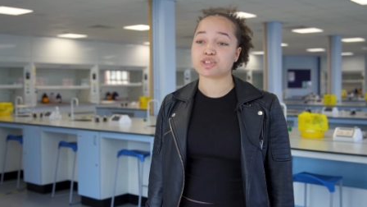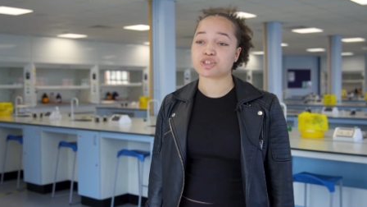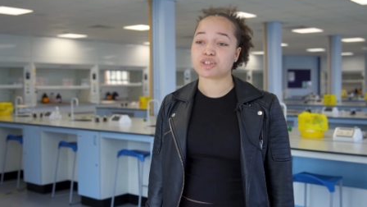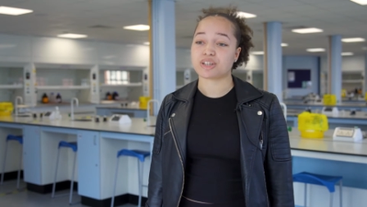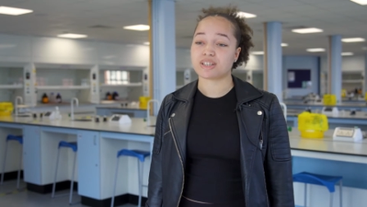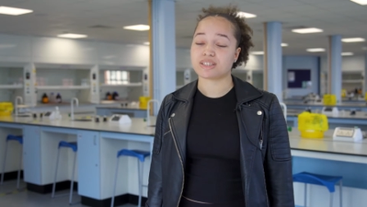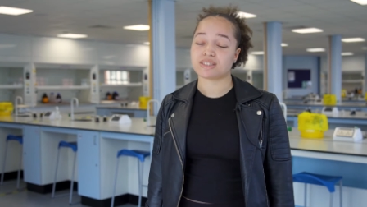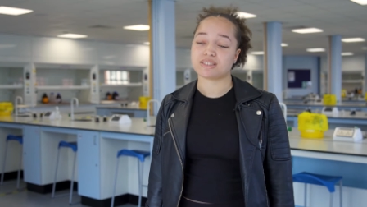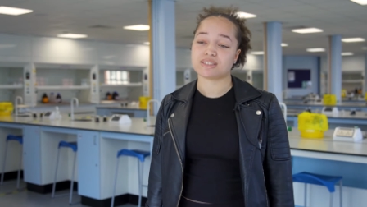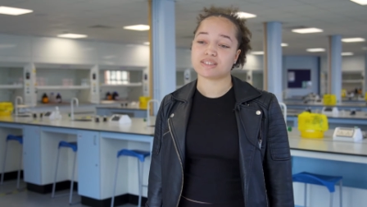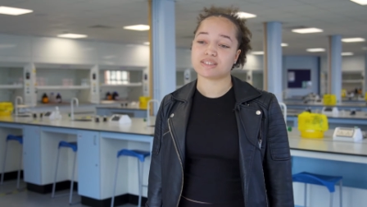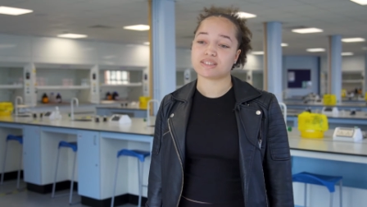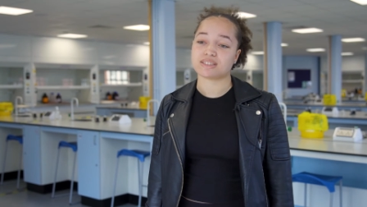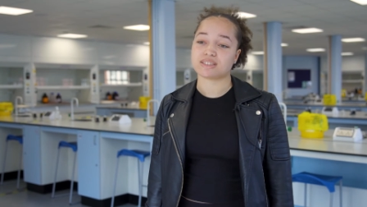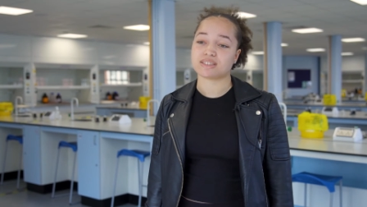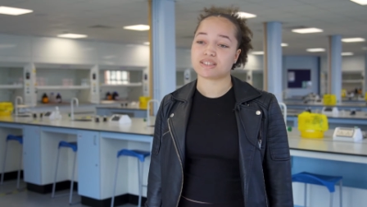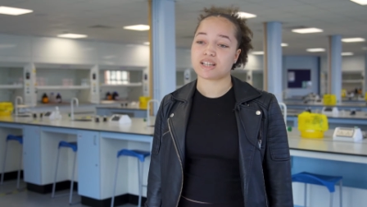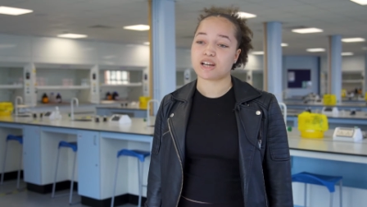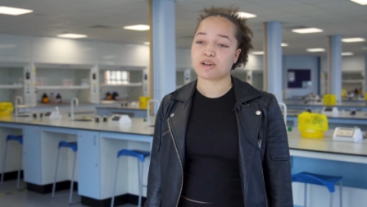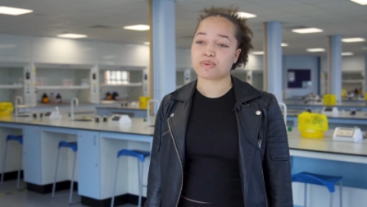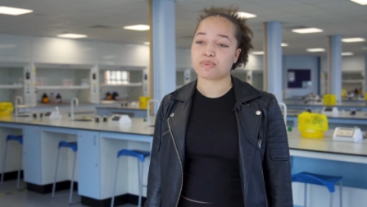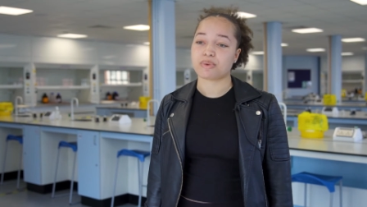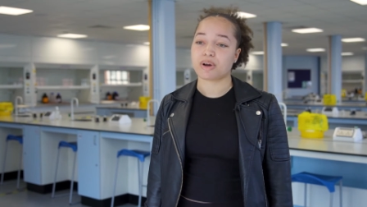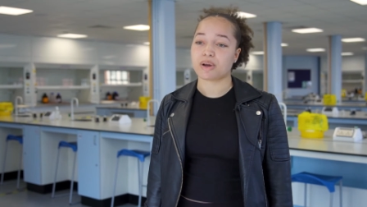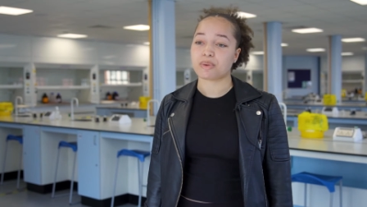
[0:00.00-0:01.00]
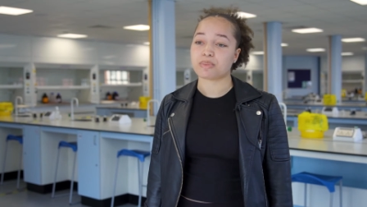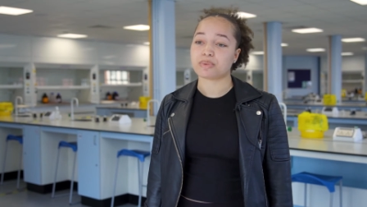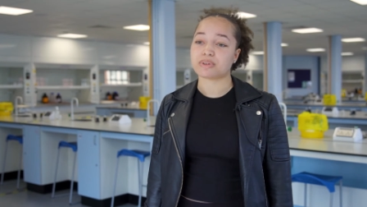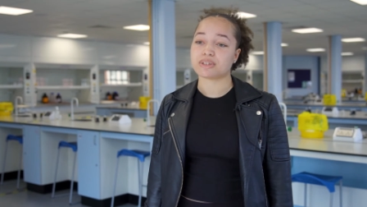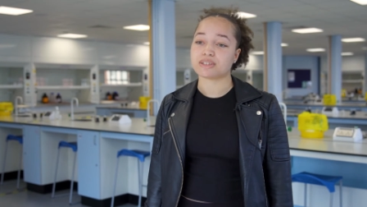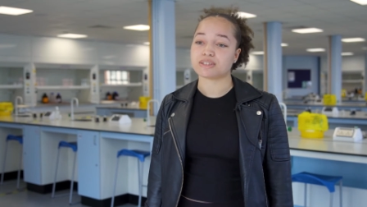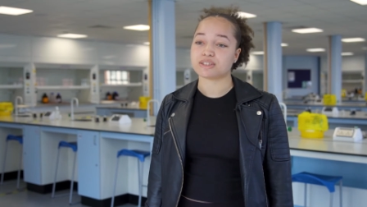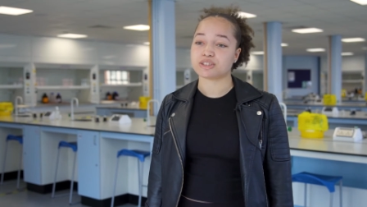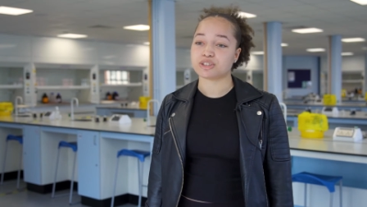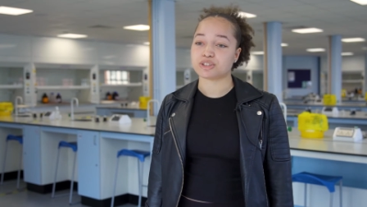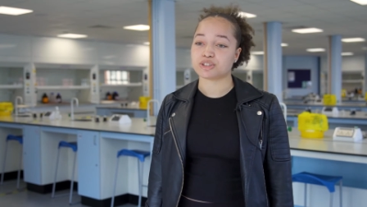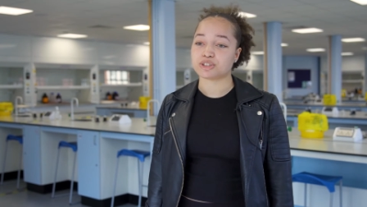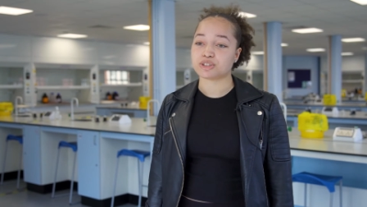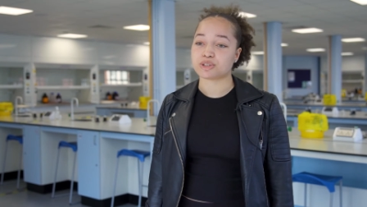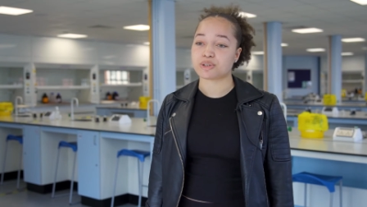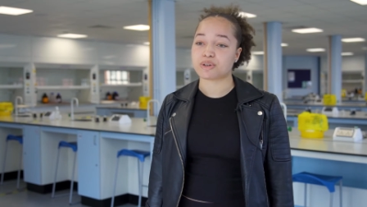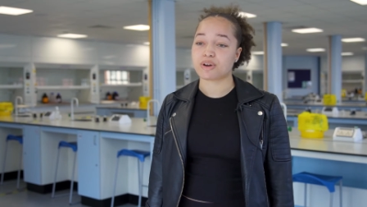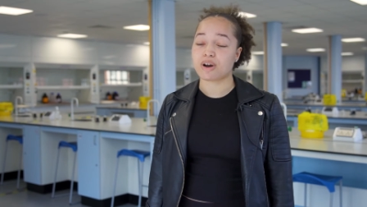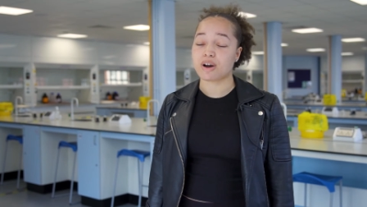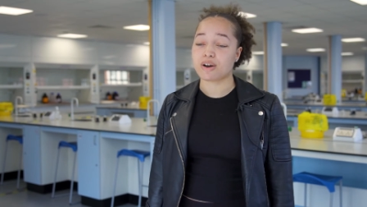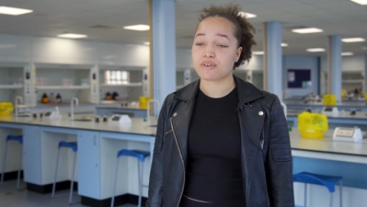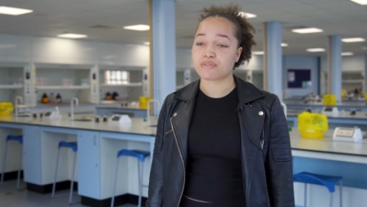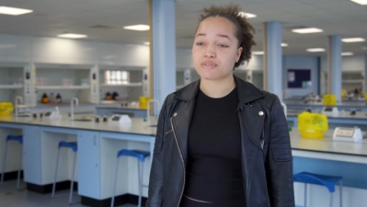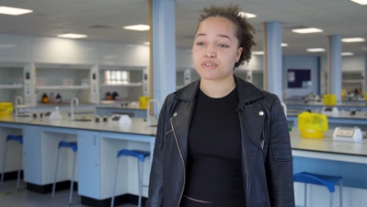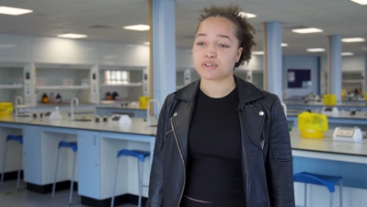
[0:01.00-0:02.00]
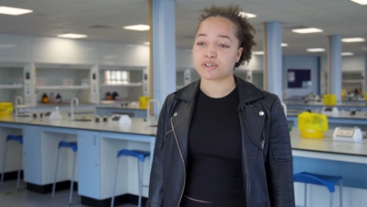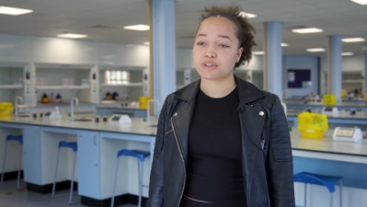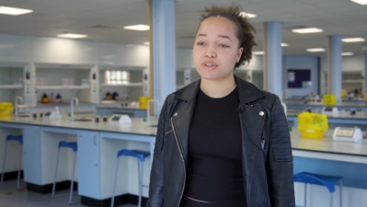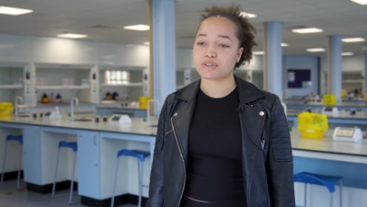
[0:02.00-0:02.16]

trying to decide what I wanted to do after